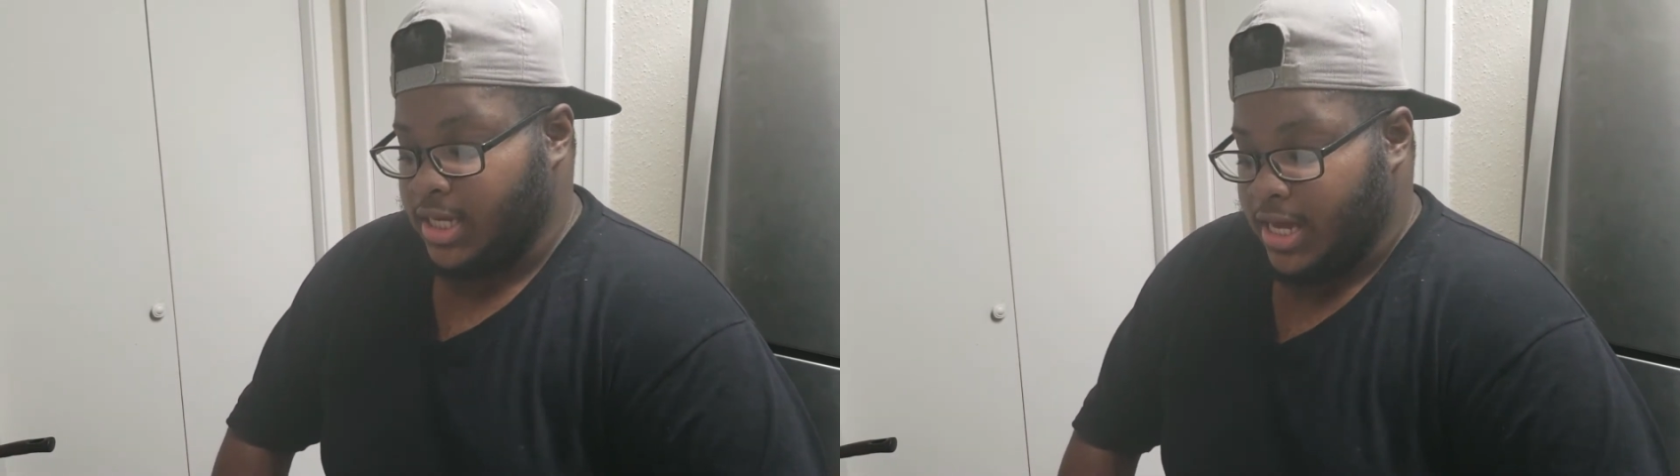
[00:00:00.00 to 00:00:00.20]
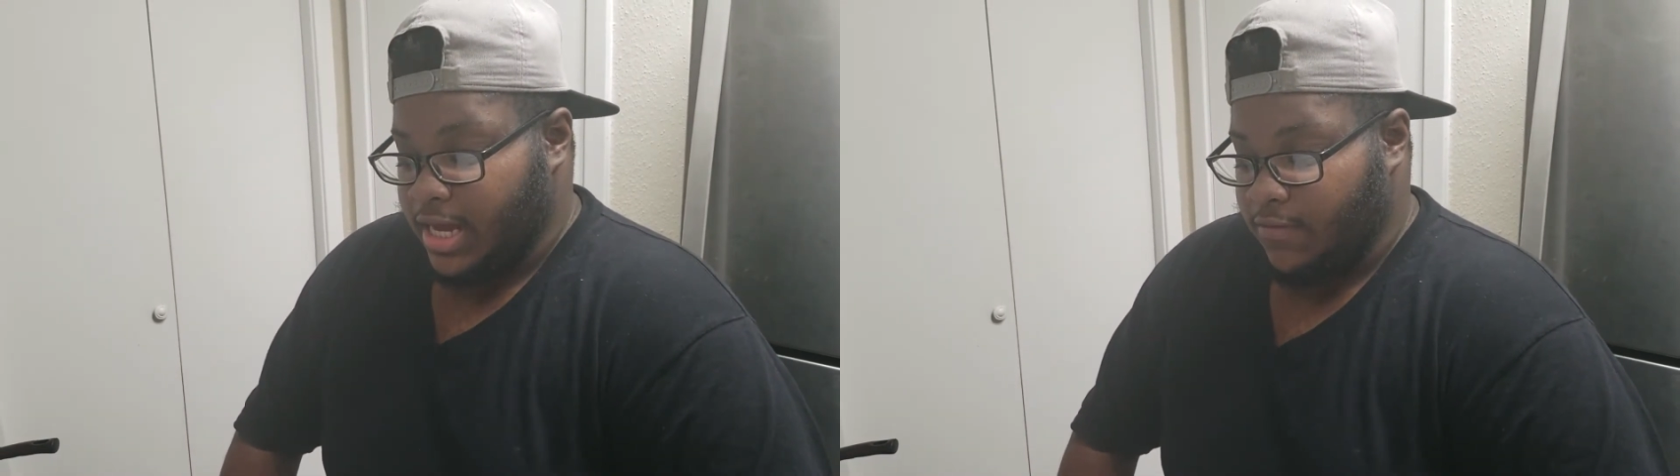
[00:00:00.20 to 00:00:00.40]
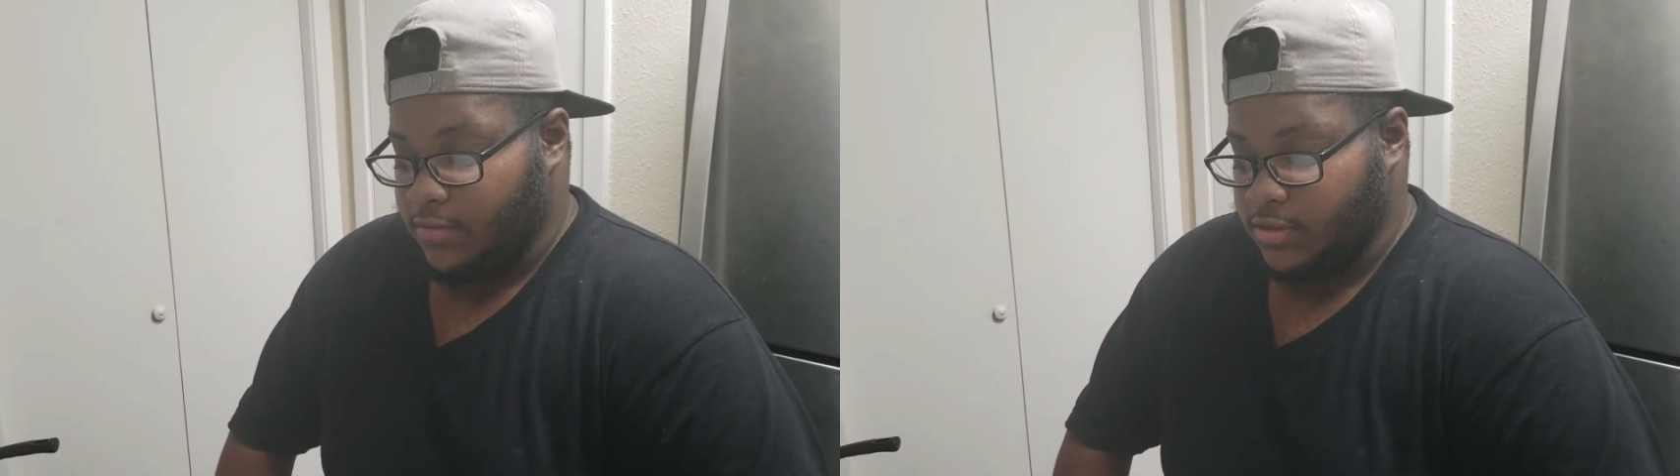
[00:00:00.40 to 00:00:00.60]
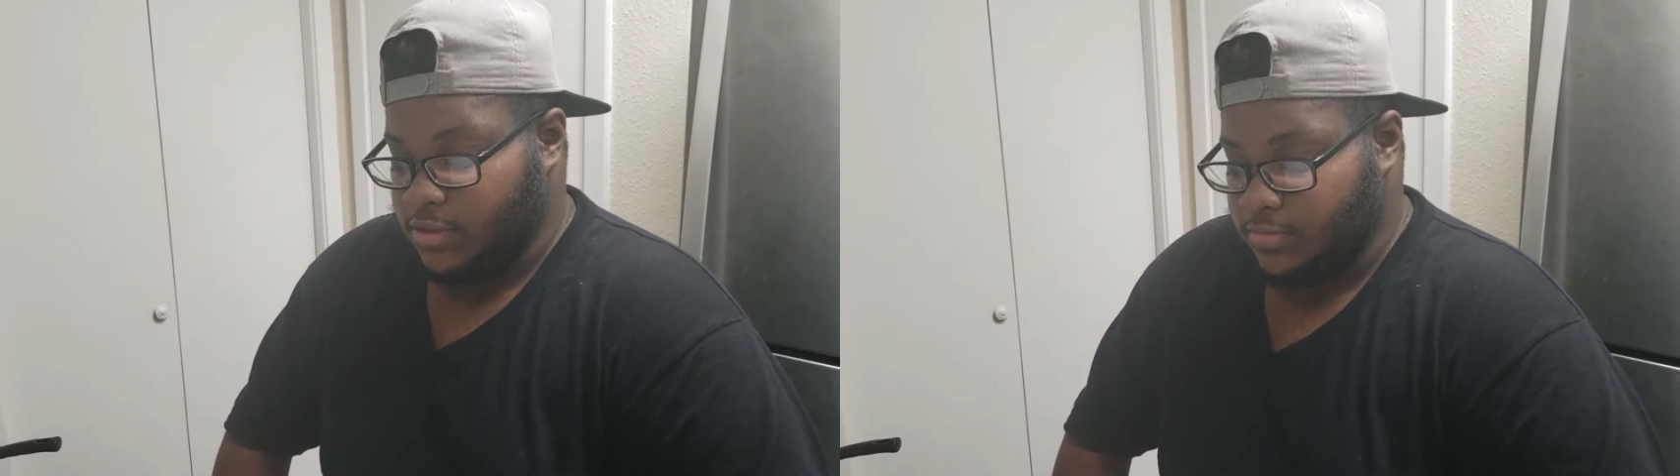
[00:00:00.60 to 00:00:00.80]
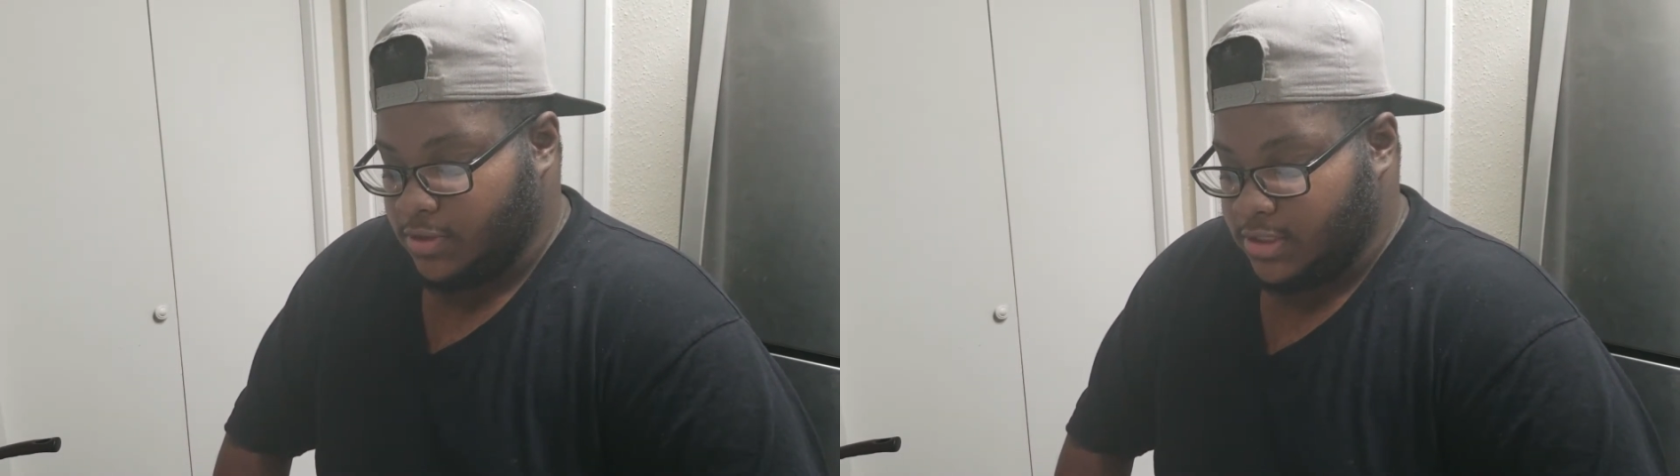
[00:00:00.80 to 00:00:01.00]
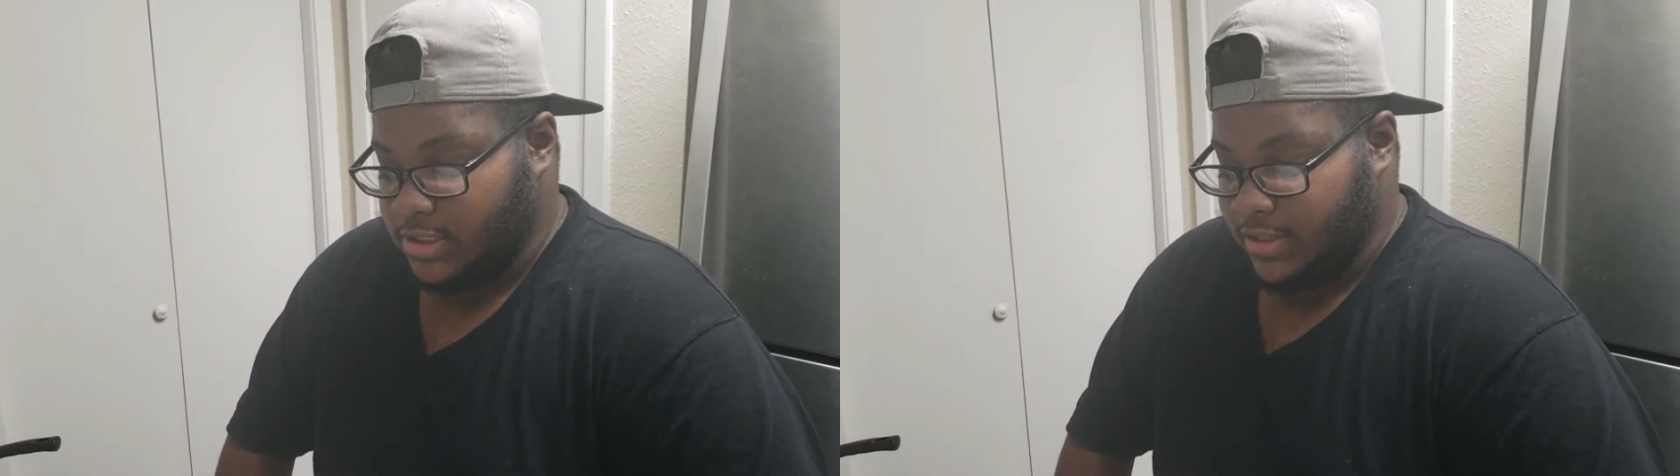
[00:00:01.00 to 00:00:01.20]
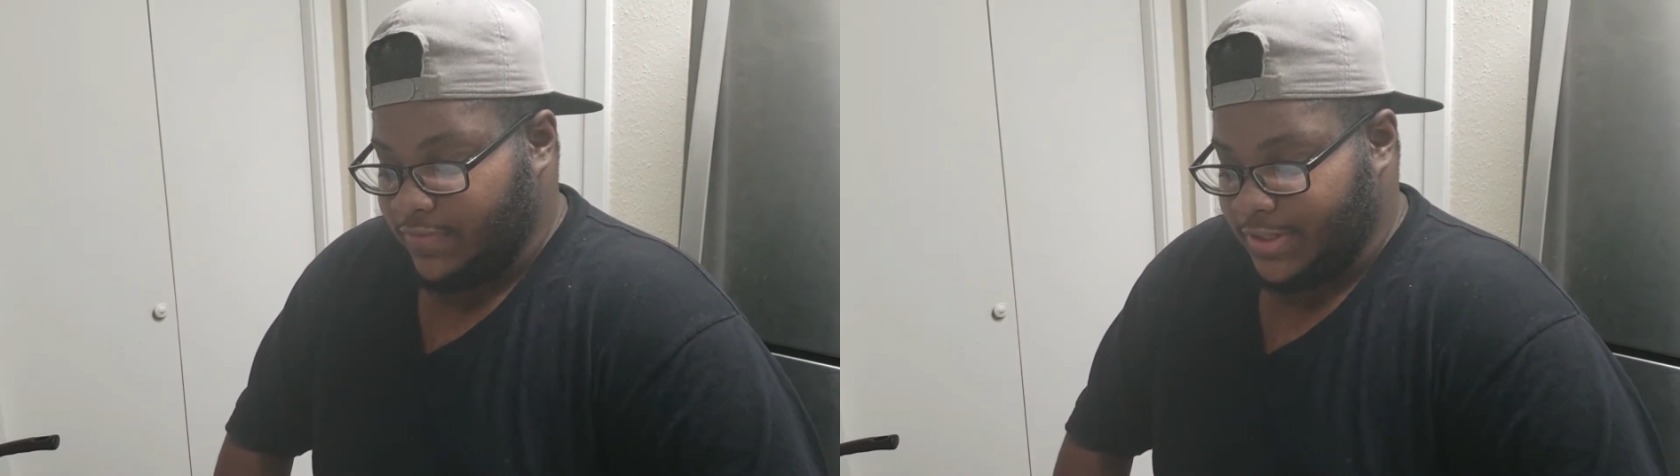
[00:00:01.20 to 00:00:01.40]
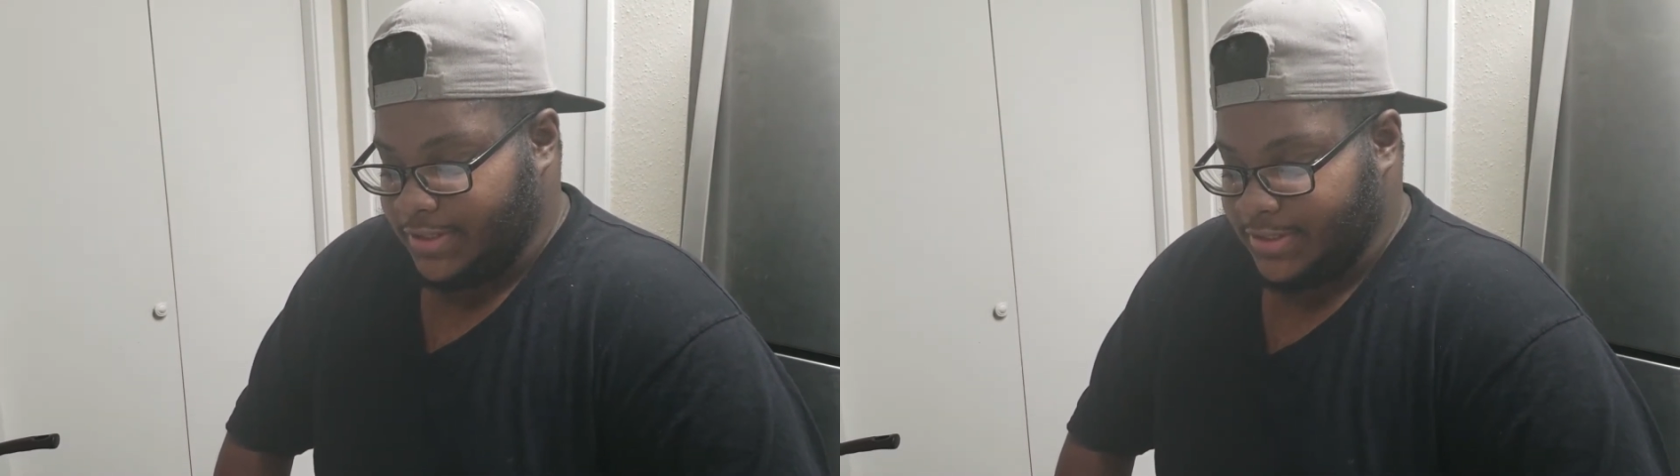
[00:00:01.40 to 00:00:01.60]
I want to do more stuff
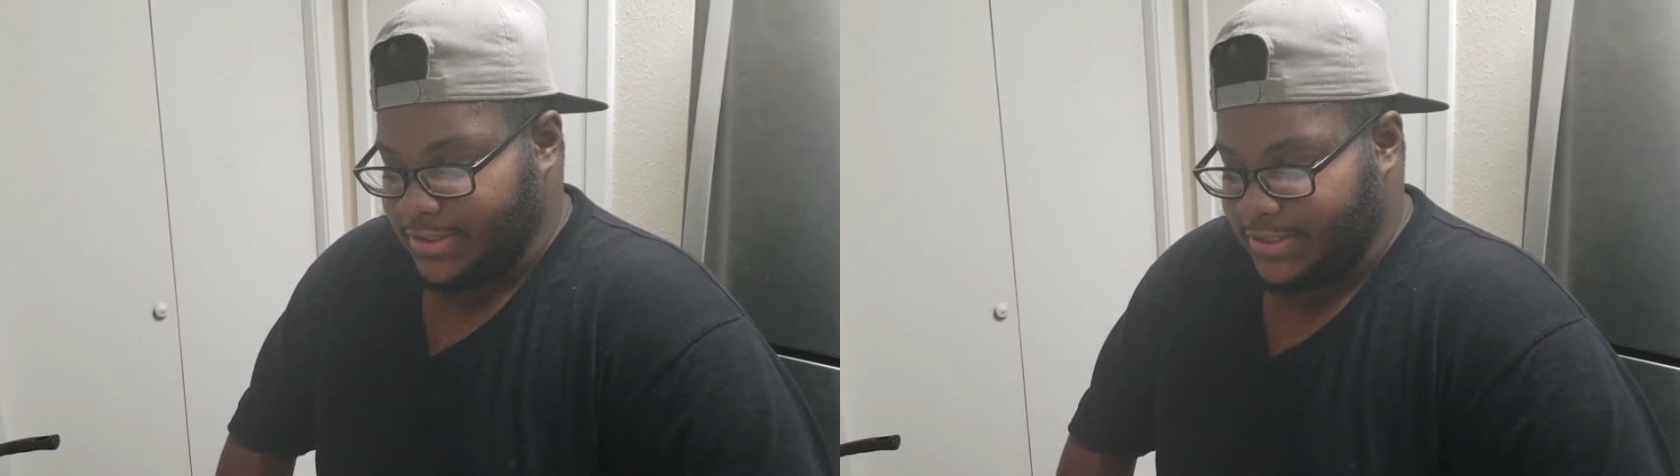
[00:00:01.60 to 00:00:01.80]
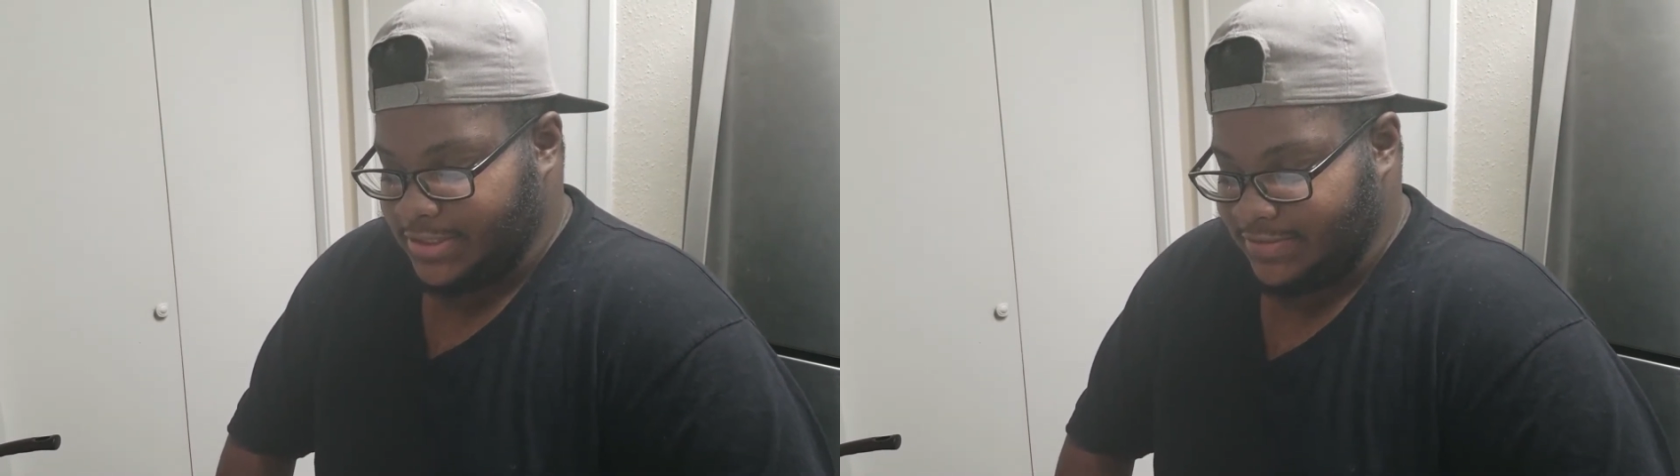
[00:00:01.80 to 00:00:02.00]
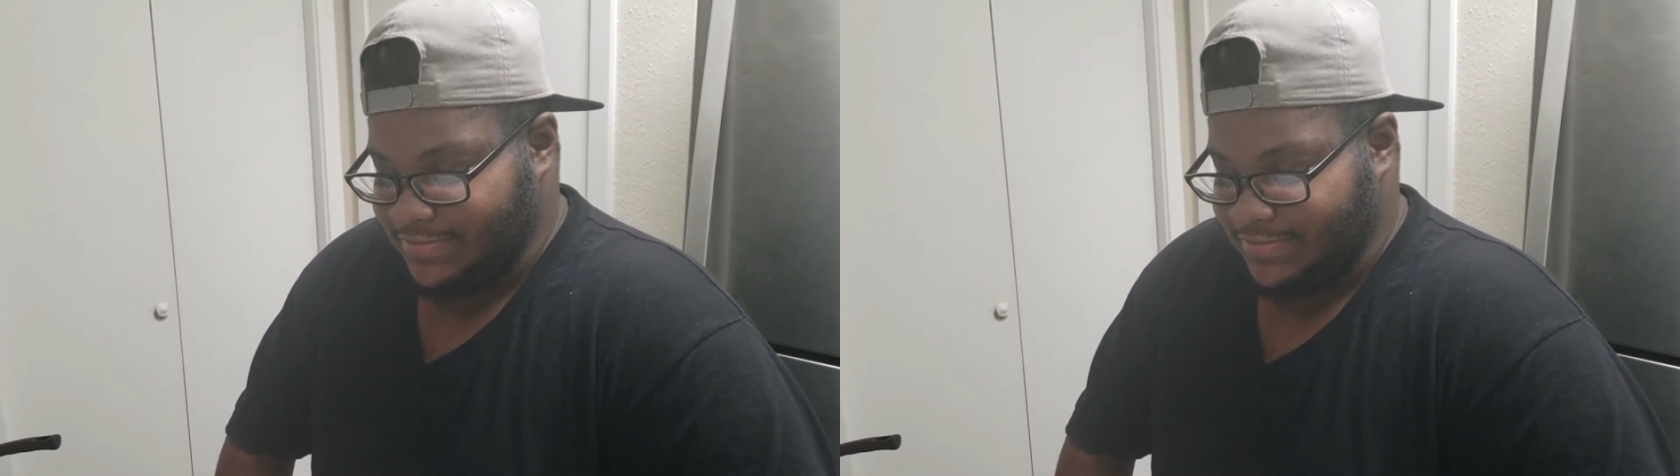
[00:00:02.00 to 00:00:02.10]
like this.